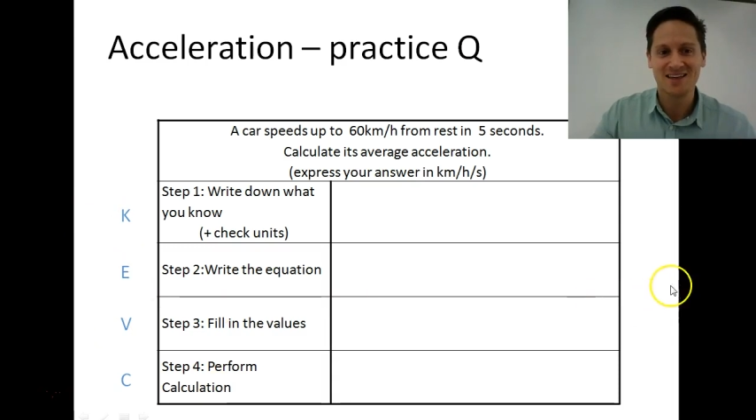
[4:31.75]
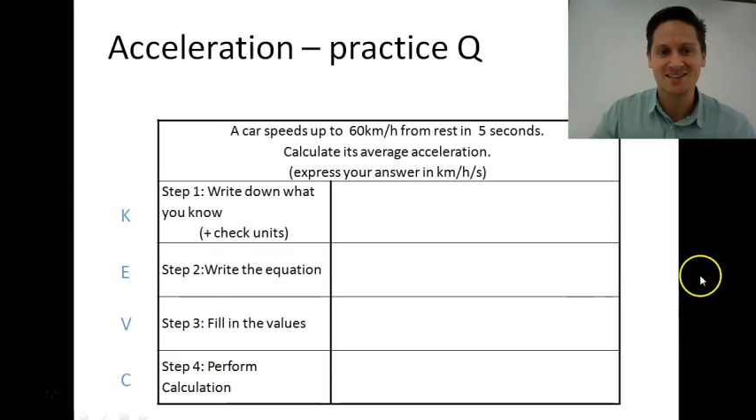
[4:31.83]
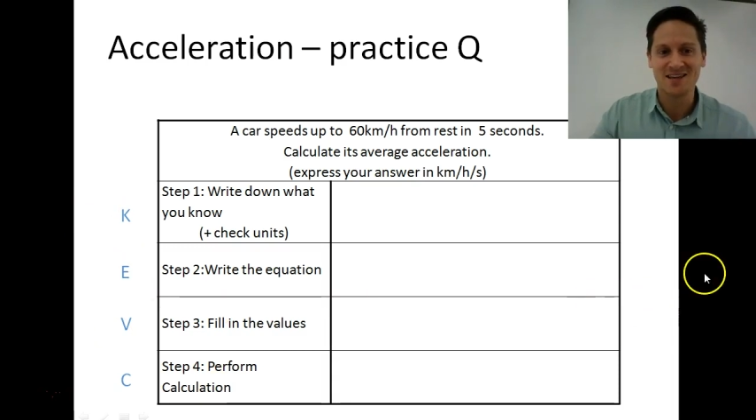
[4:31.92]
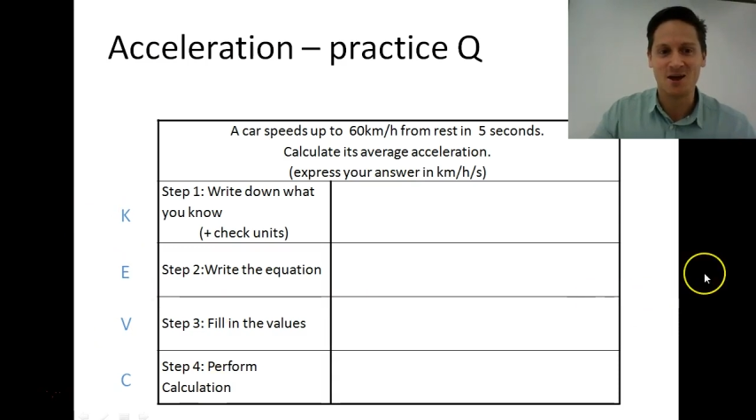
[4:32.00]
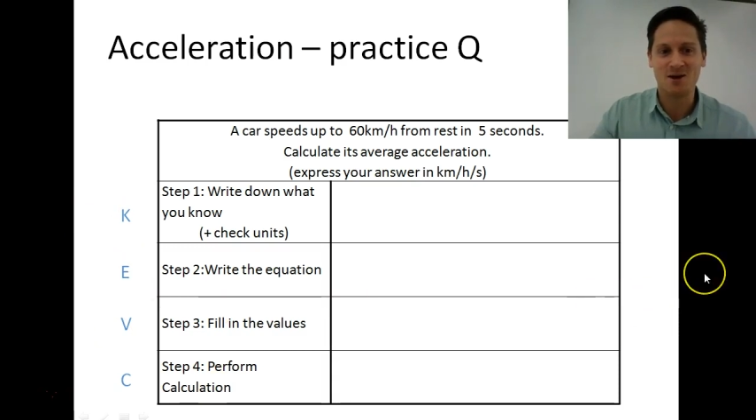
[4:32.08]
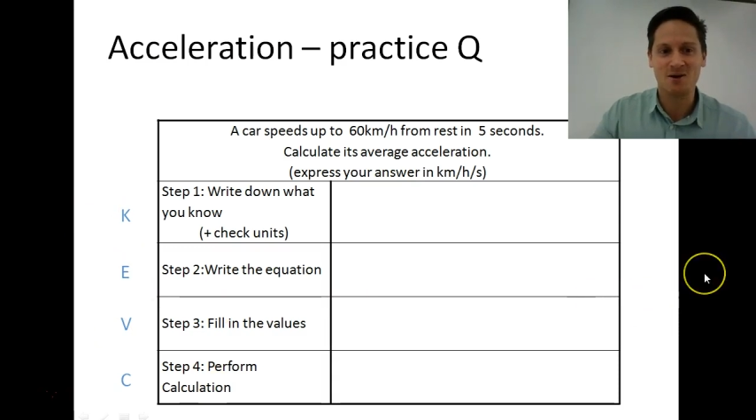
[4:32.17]

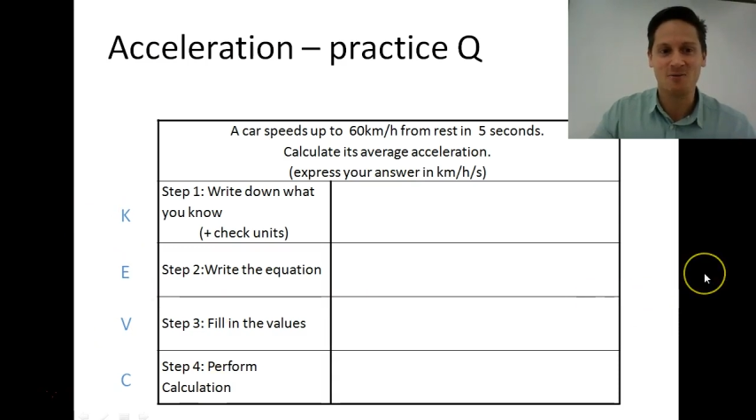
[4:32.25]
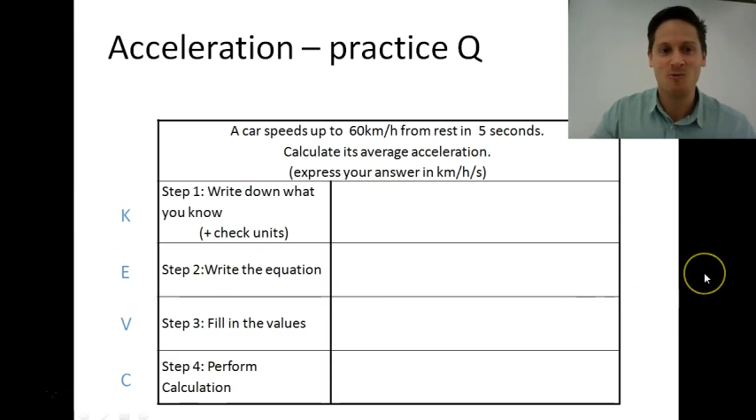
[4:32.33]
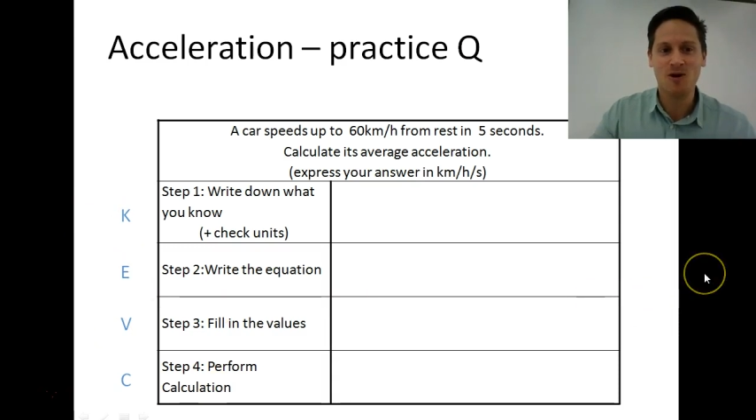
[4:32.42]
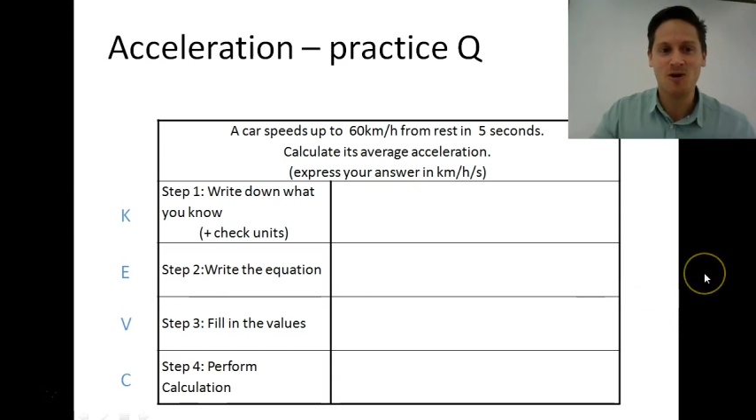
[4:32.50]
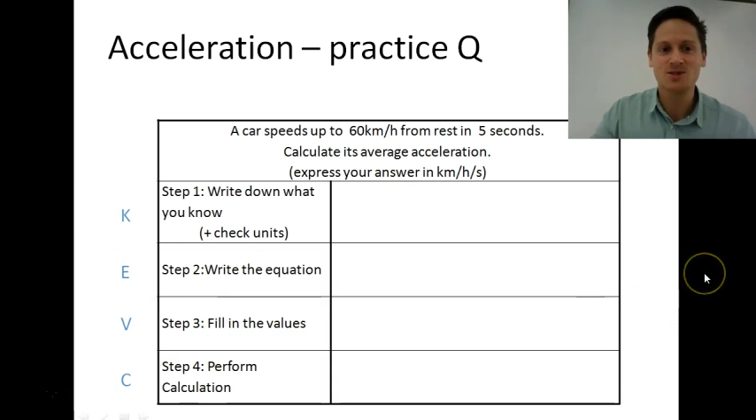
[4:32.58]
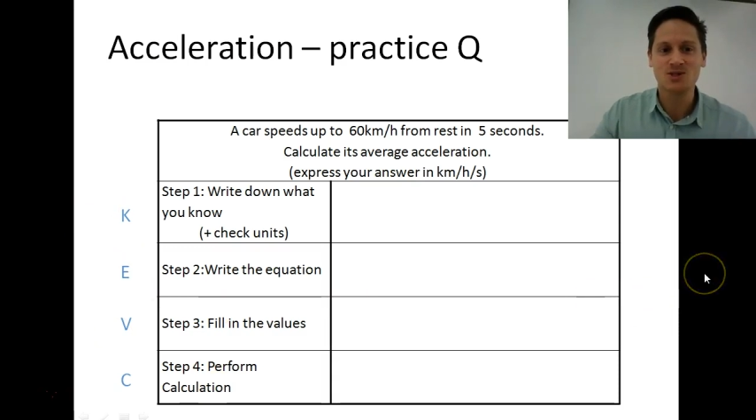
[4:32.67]
So
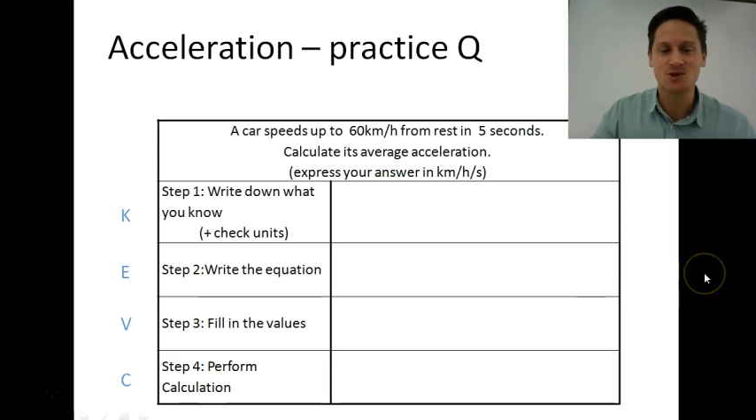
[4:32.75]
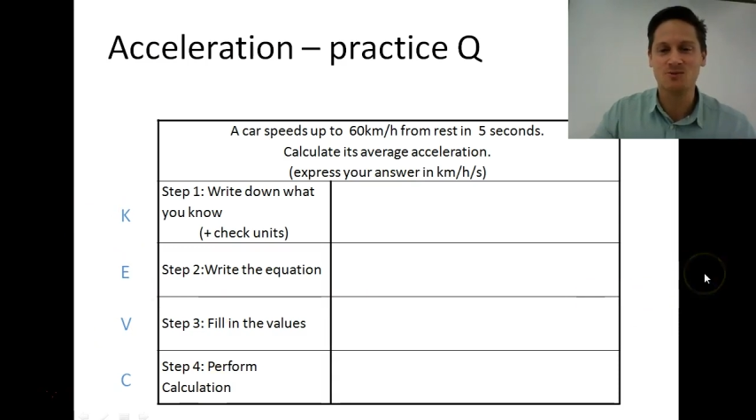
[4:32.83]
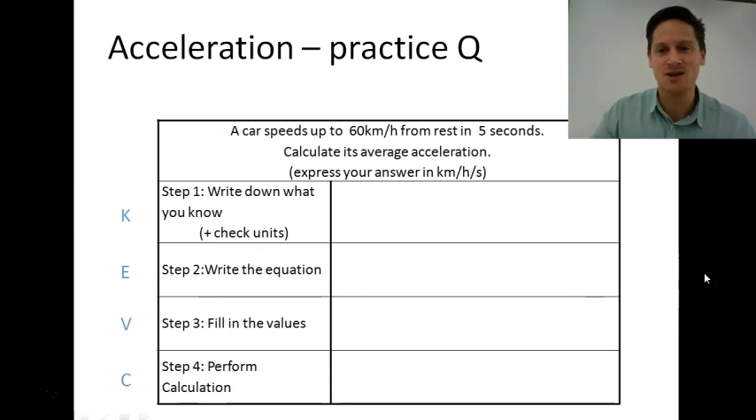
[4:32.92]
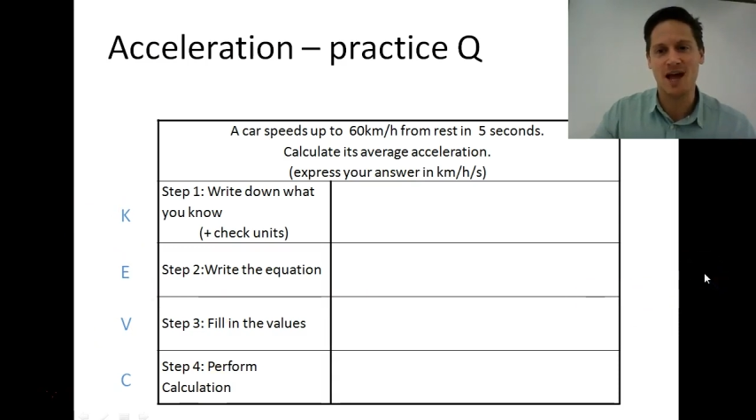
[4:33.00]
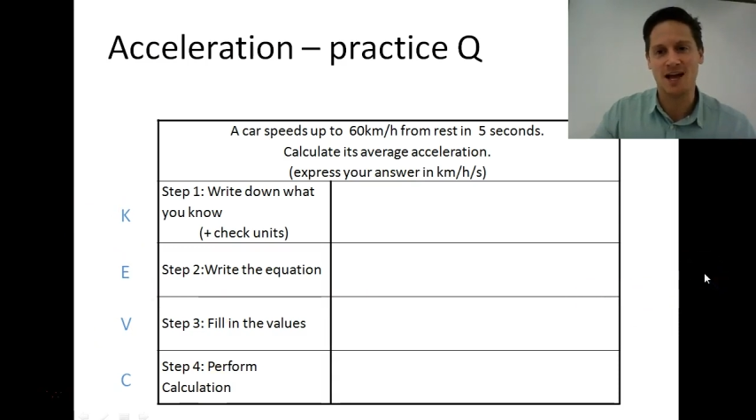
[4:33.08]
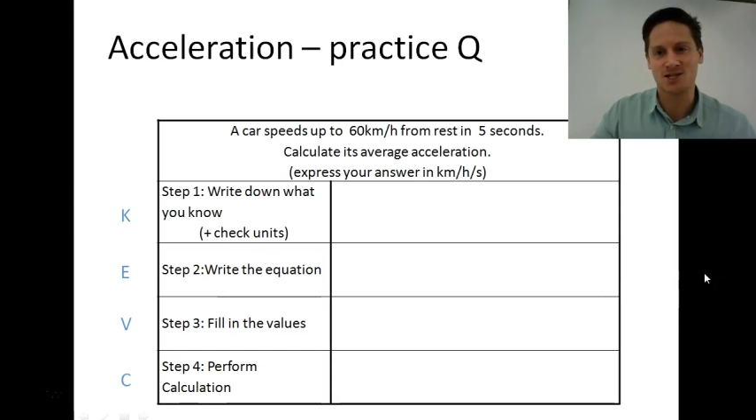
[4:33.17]
what do
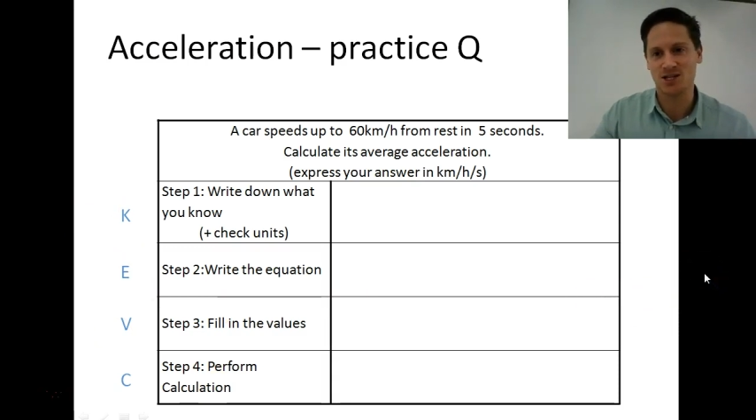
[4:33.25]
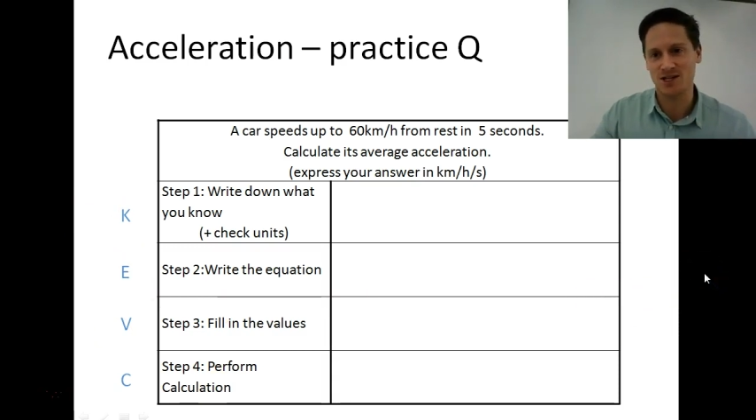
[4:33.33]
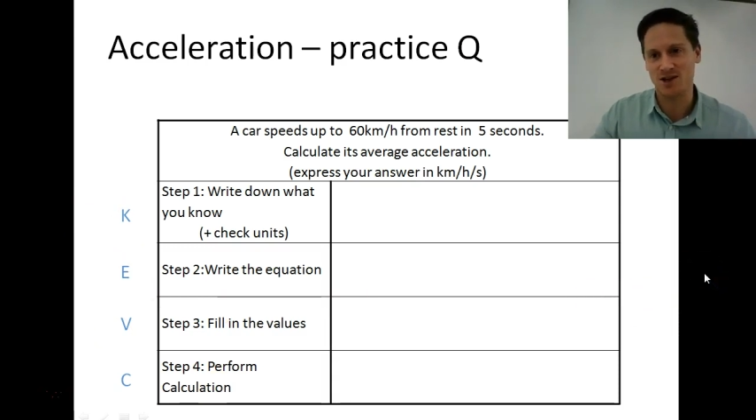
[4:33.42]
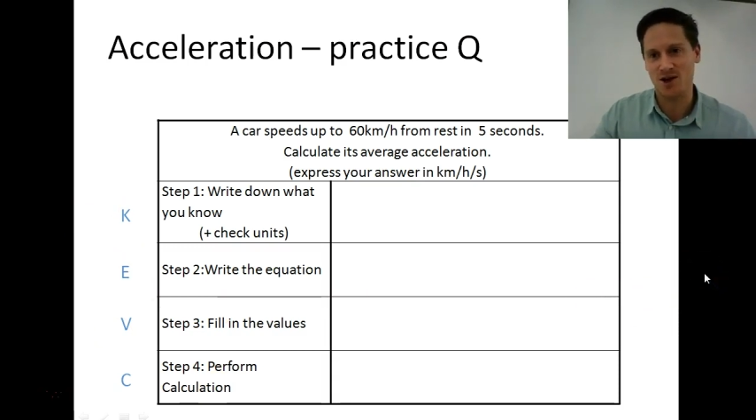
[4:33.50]
we actually